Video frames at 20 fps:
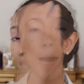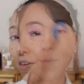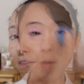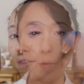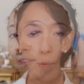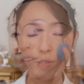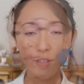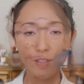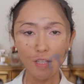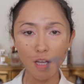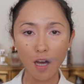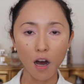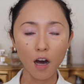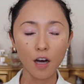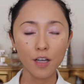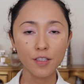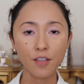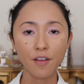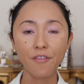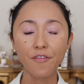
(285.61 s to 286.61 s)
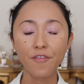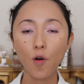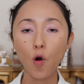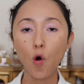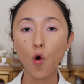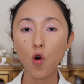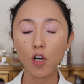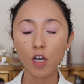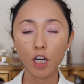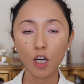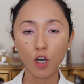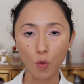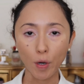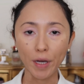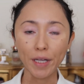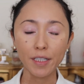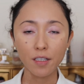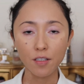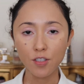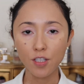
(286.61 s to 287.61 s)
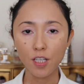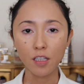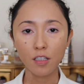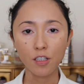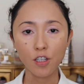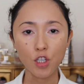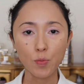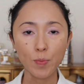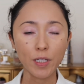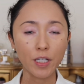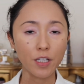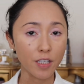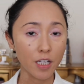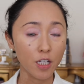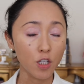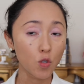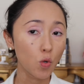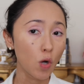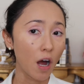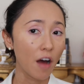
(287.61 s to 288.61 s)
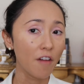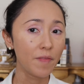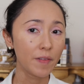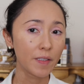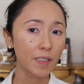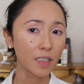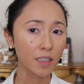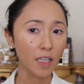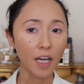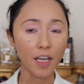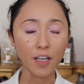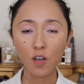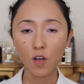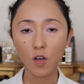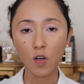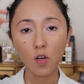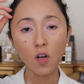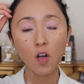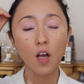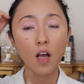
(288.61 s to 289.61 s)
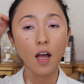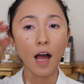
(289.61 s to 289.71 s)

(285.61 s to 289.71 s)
I'm always on the hunt for great concealers because I do have vitiligo,